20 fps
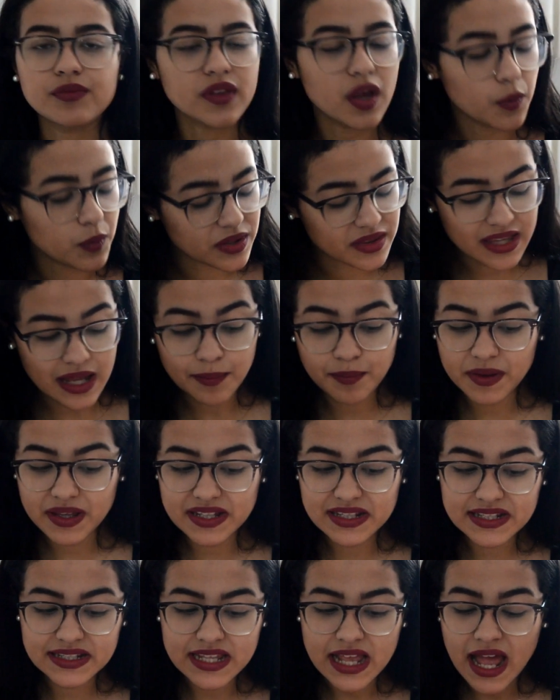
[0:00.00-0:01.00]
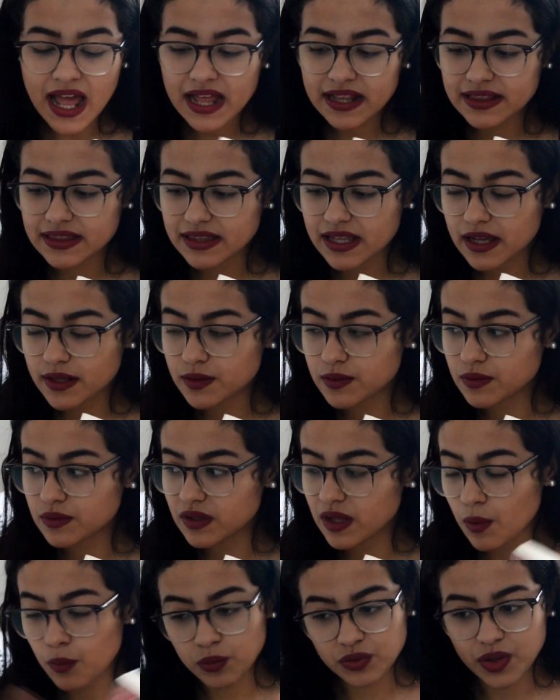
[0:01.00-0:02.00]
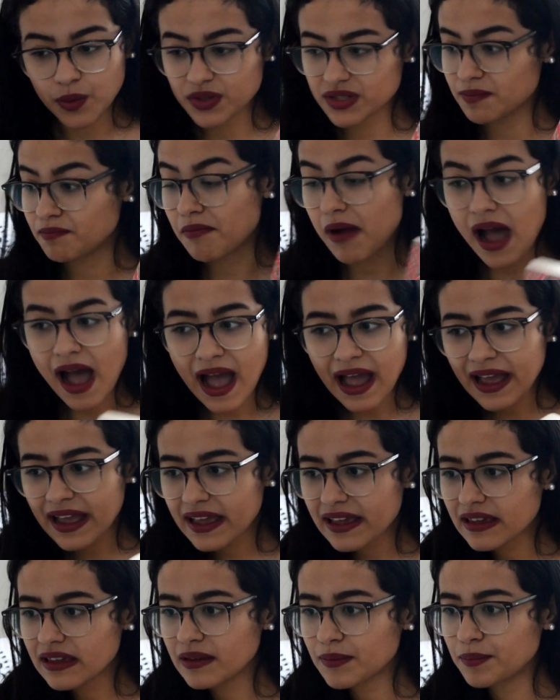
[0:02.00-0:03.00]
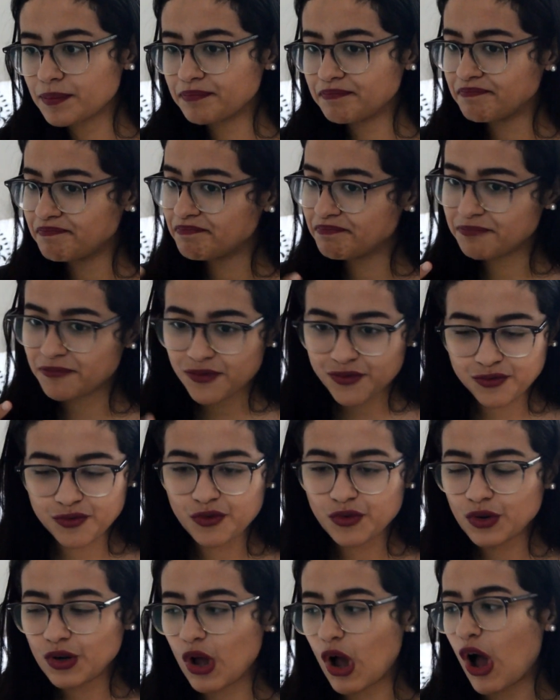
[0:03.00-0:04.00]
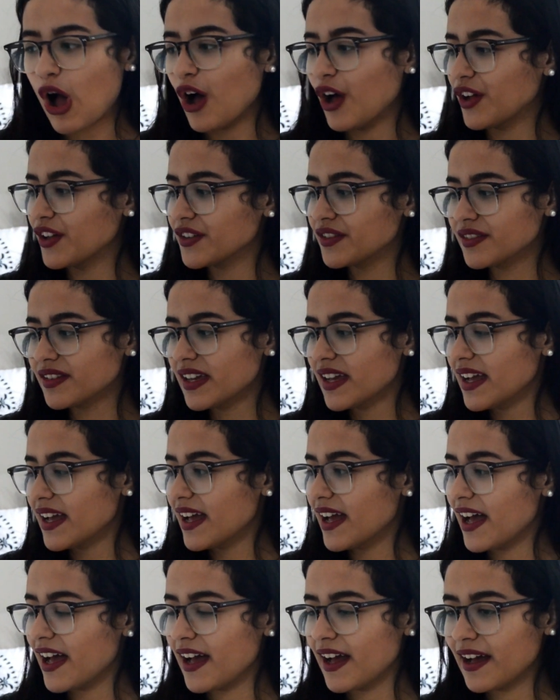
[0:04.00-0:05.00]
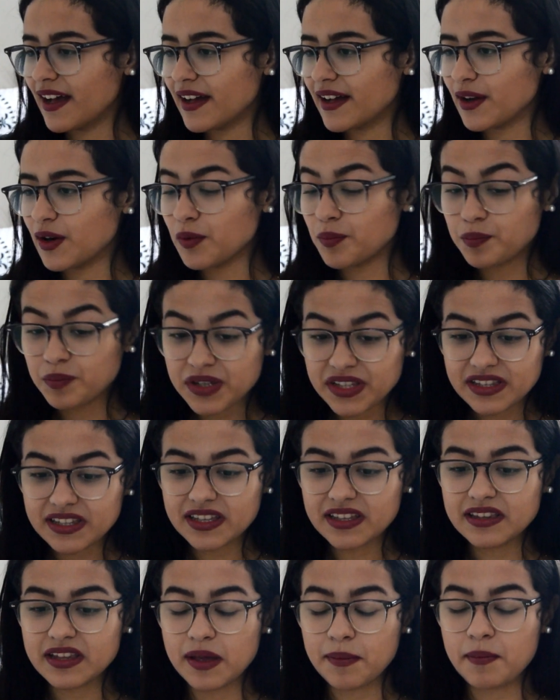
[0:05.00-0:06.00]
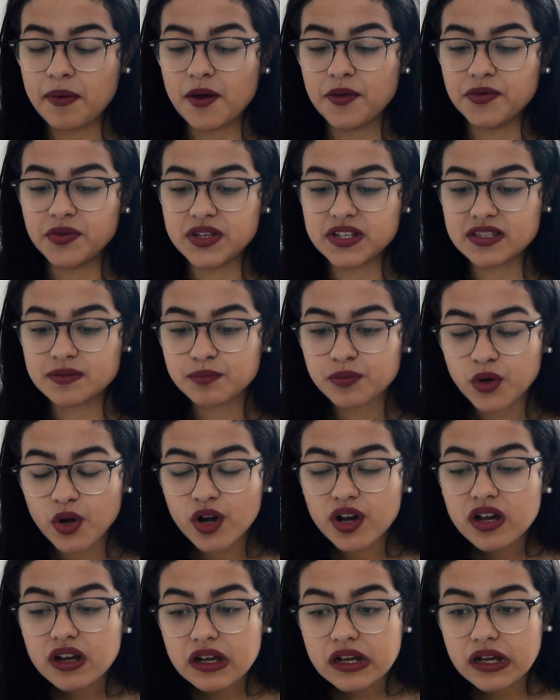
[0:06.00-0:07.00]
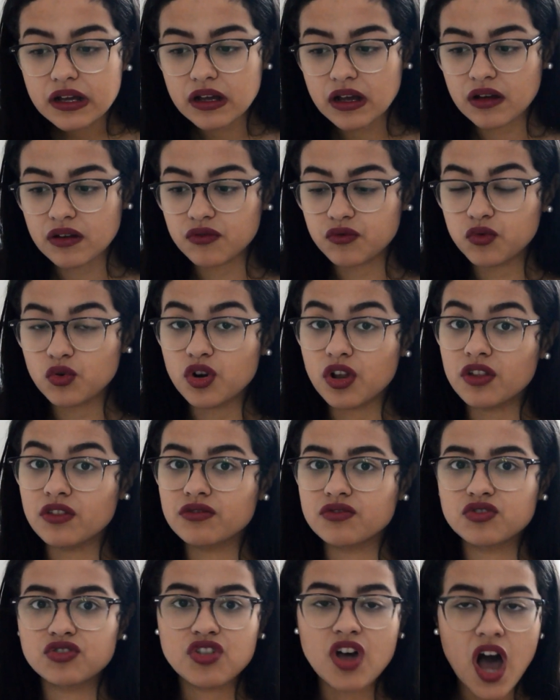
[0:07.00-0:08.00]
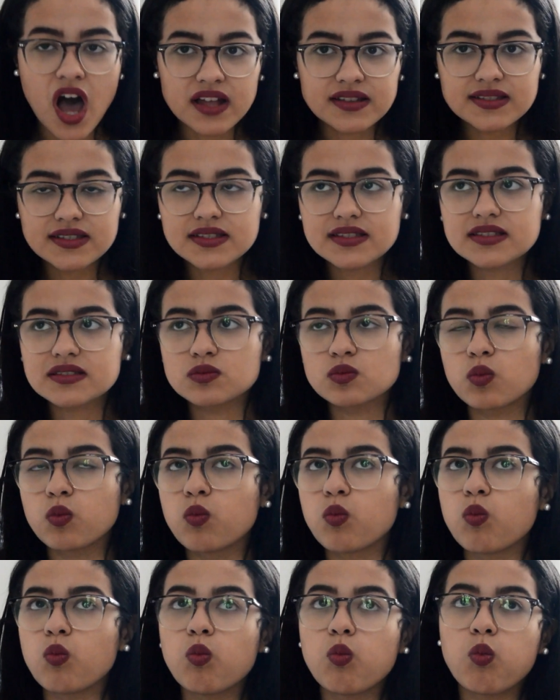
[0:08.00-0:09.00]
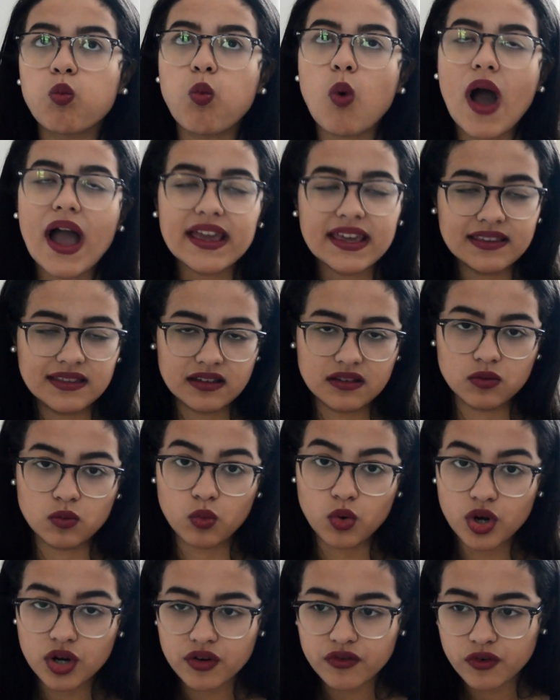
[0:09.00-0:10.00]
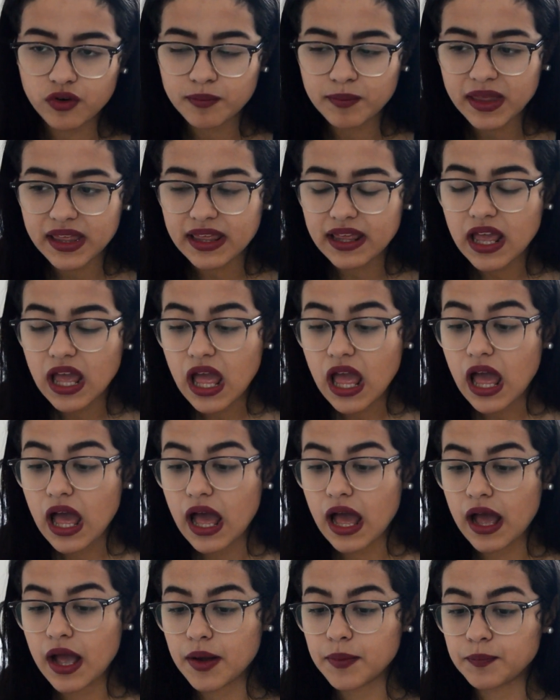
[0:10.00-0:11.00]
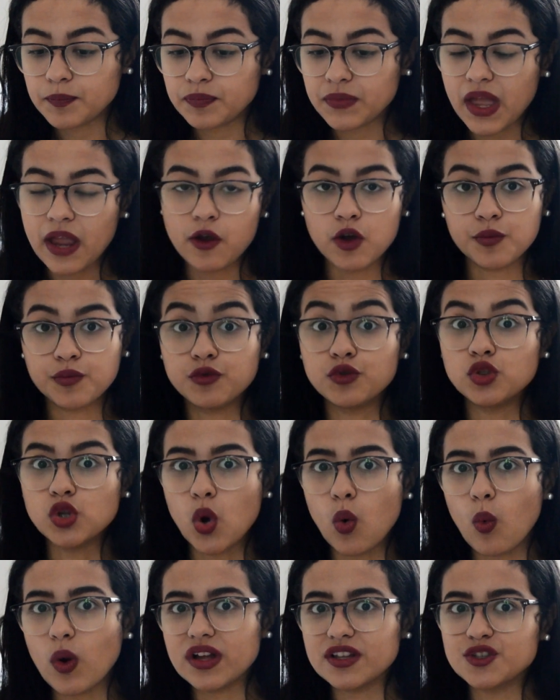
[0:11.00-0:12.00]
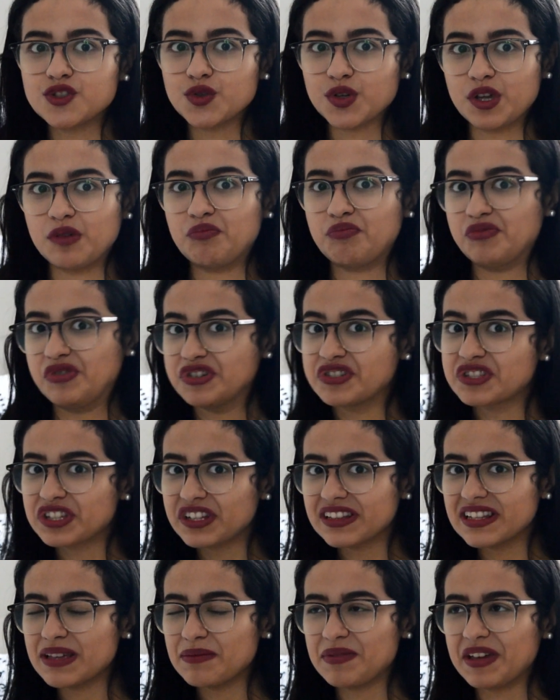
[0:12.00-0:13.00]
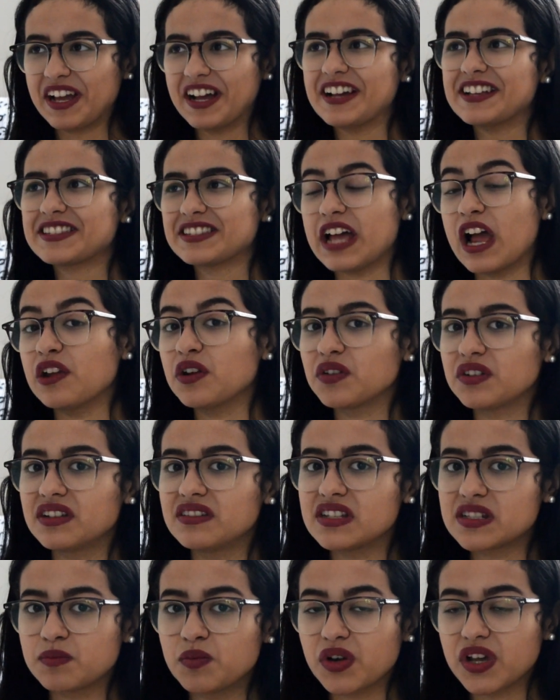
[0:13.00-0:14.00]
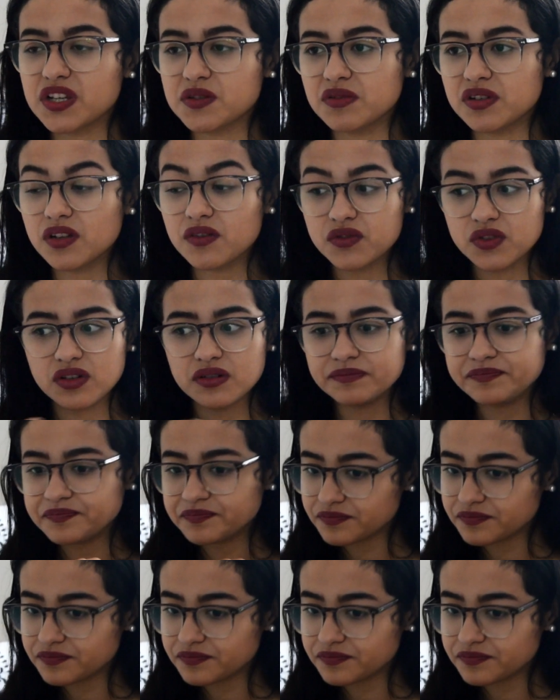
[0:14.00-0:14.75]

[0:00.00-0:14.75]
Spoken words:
With that being said, that was my full-on opinion about this book, full-on thoughts, why it didn't work for me. I hope no one took it personally, because I know that this book is one of the